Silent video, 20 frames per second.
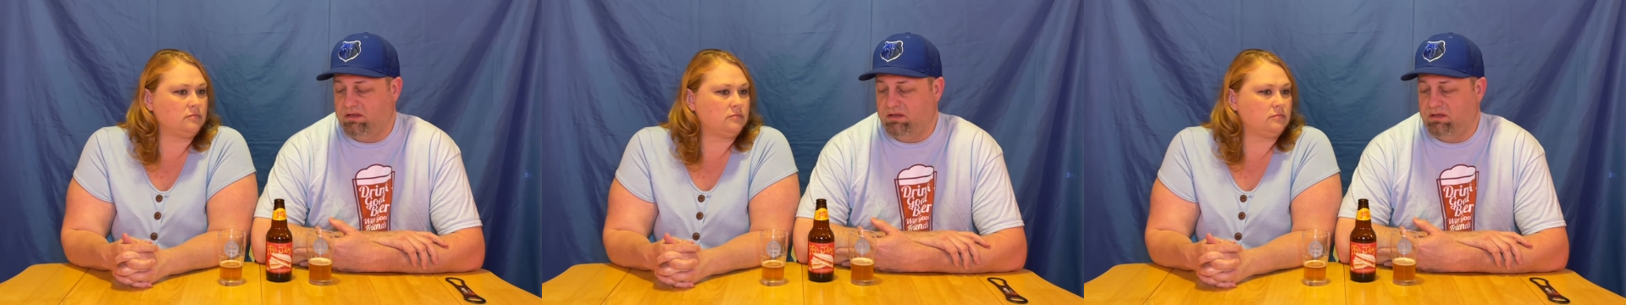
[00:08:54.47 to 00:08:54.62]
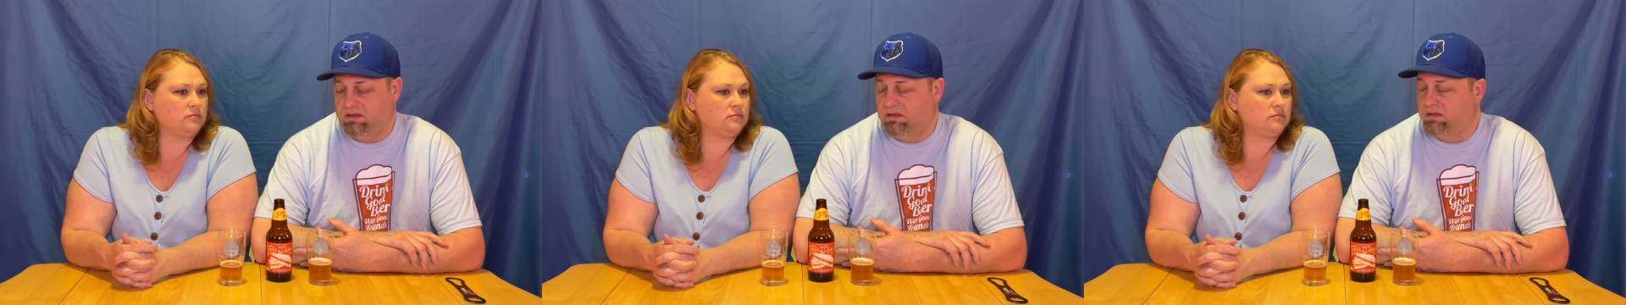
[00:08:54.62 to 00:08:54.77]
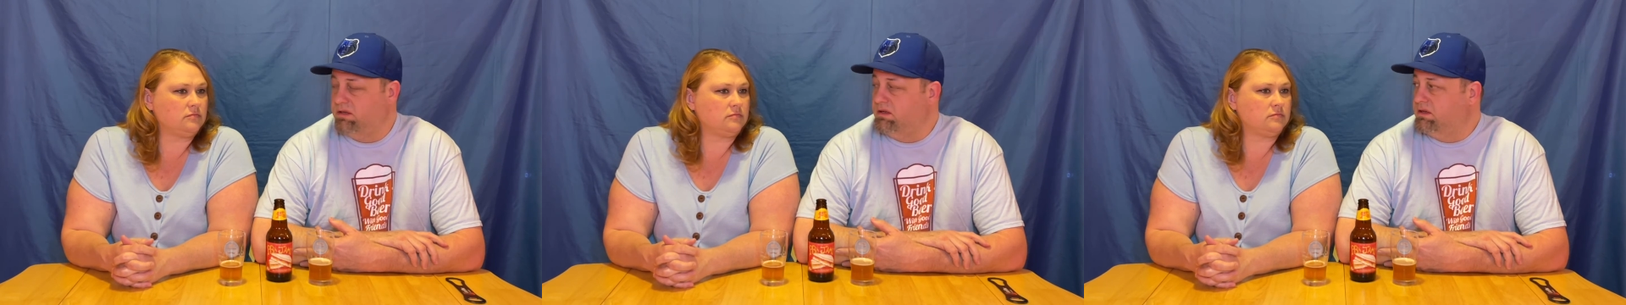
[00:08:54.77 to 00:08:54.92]

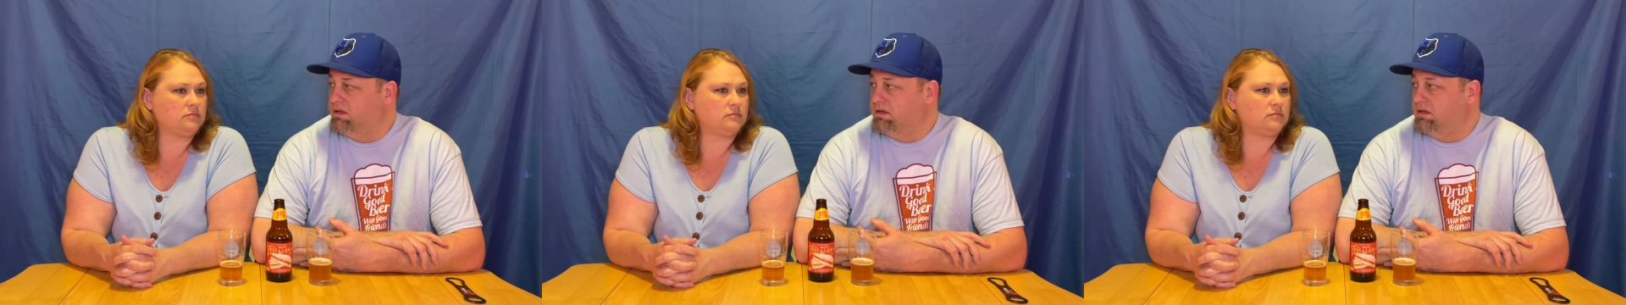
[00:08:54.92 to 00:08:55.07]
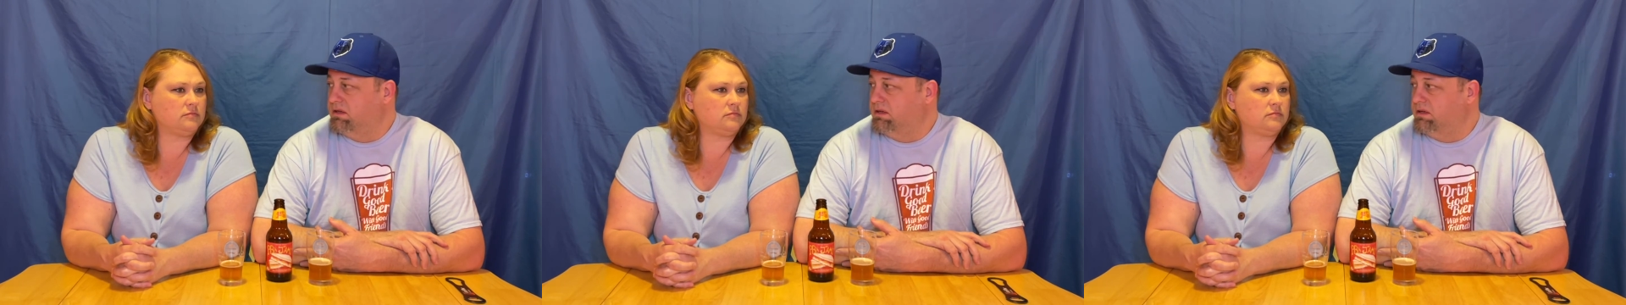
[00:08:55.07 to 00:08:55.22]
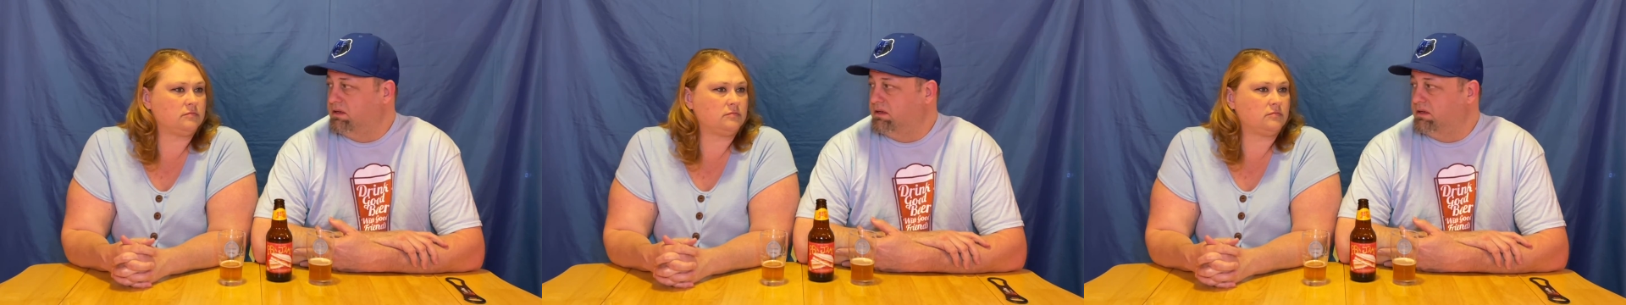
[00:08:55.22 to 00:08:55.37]

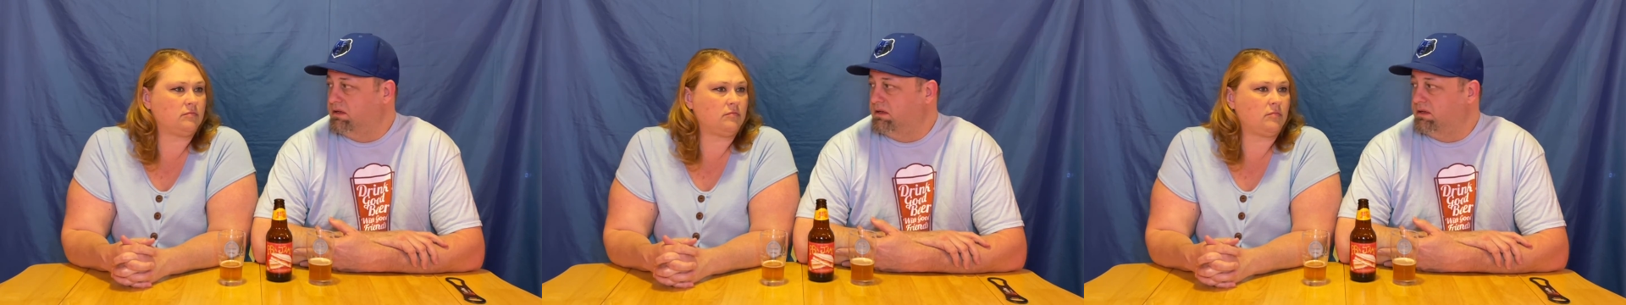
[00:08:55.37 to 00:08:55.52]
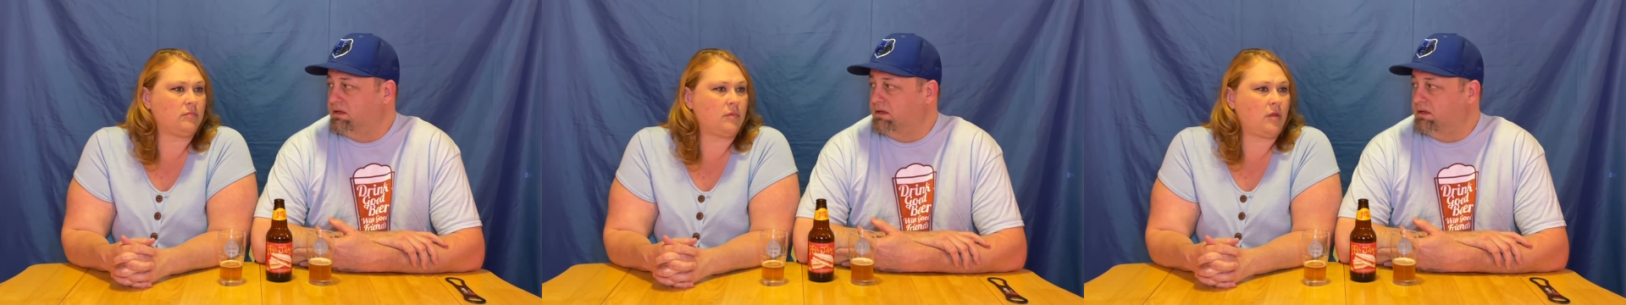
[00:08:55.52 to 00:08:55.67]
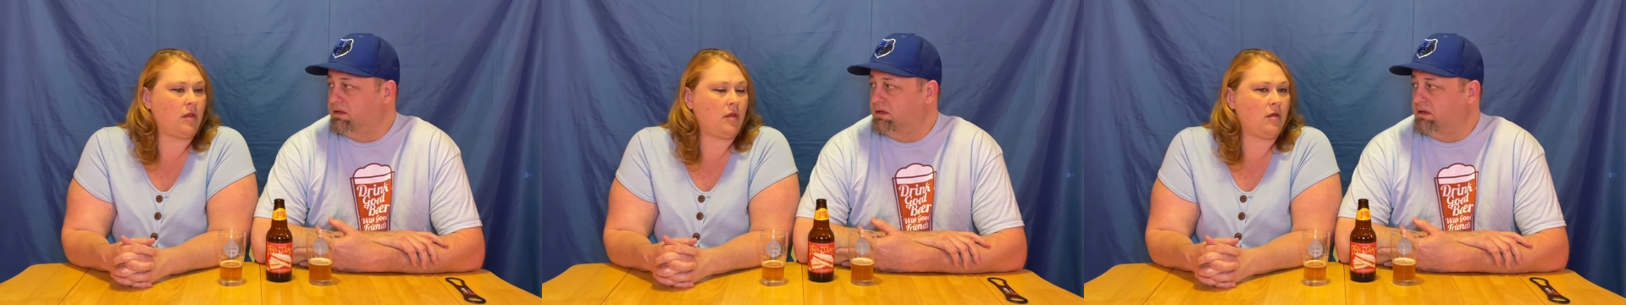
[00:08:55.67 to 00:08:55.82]

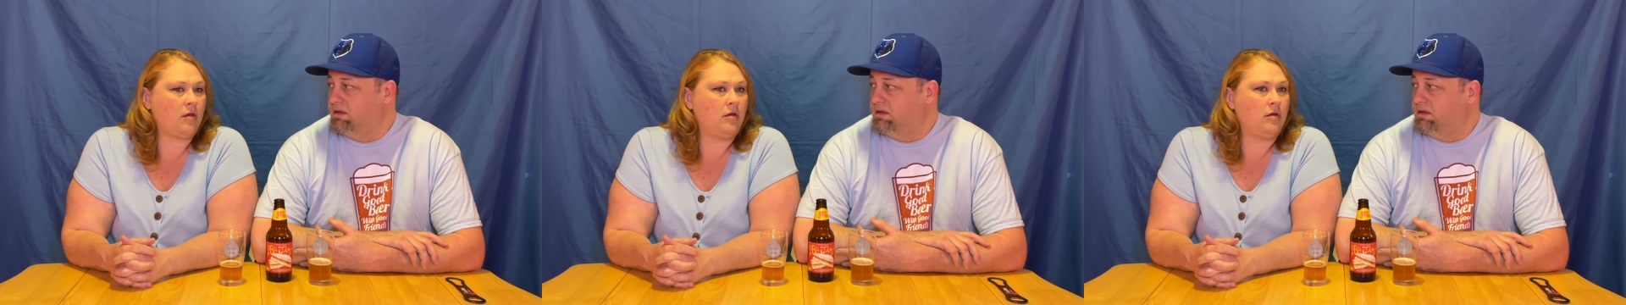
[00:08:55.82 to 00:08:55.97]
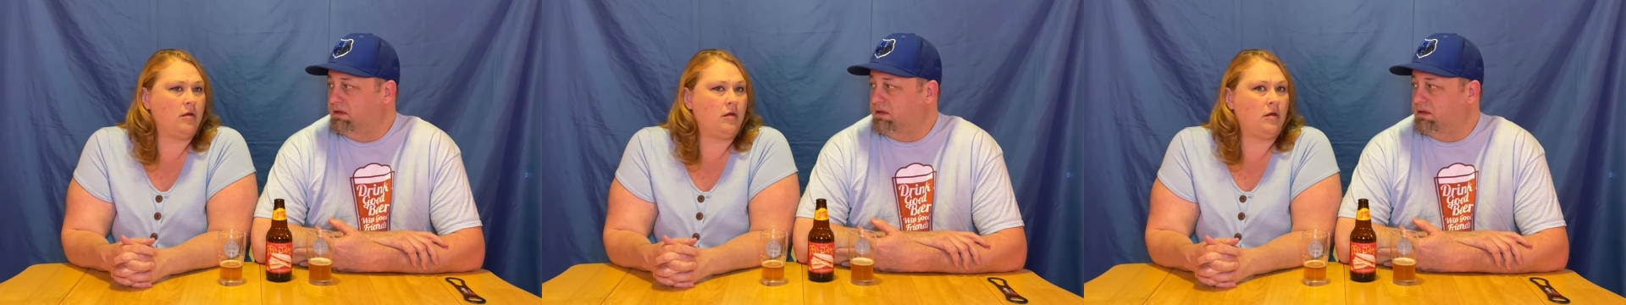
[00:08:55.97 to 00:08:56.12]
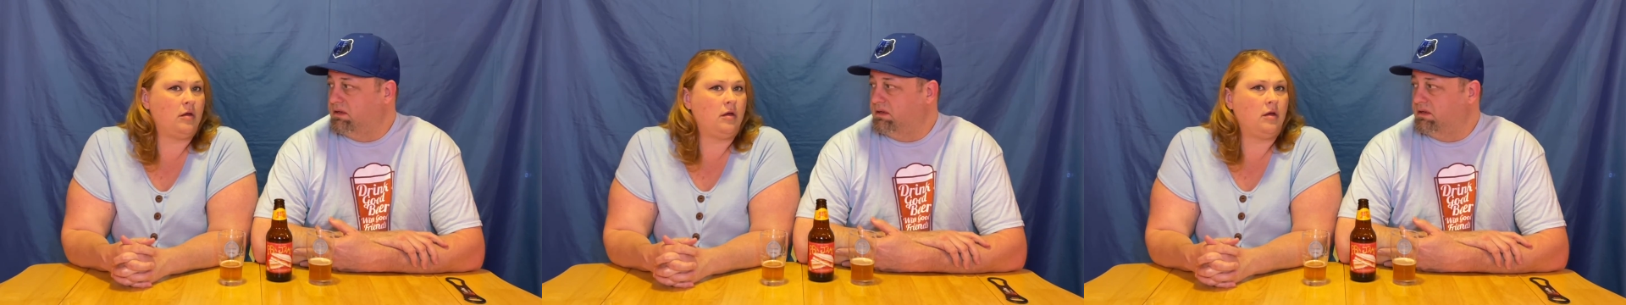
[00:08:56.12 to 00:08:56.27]

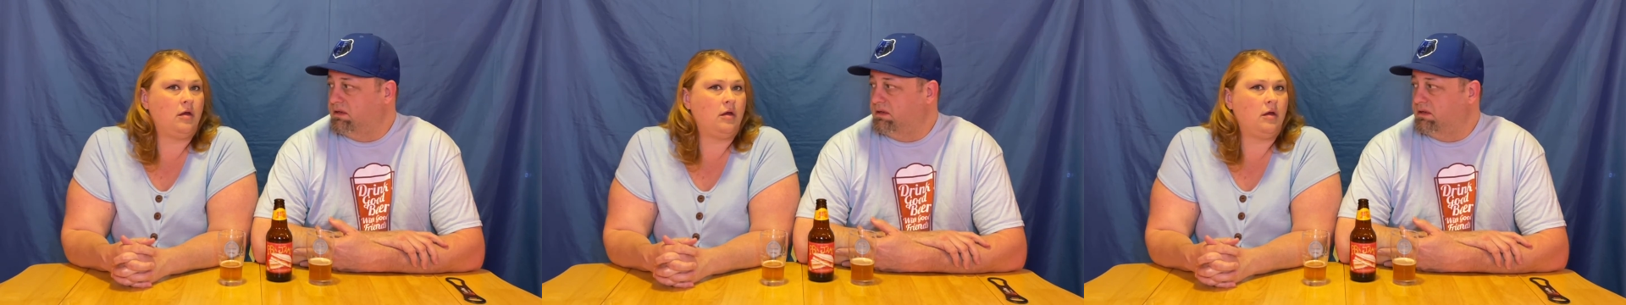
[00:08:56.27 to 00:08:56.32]
(silence)